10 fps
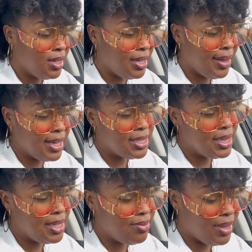He likes to
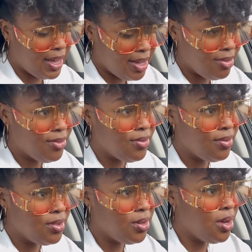live life.
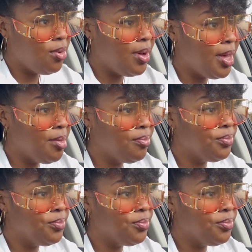You know what?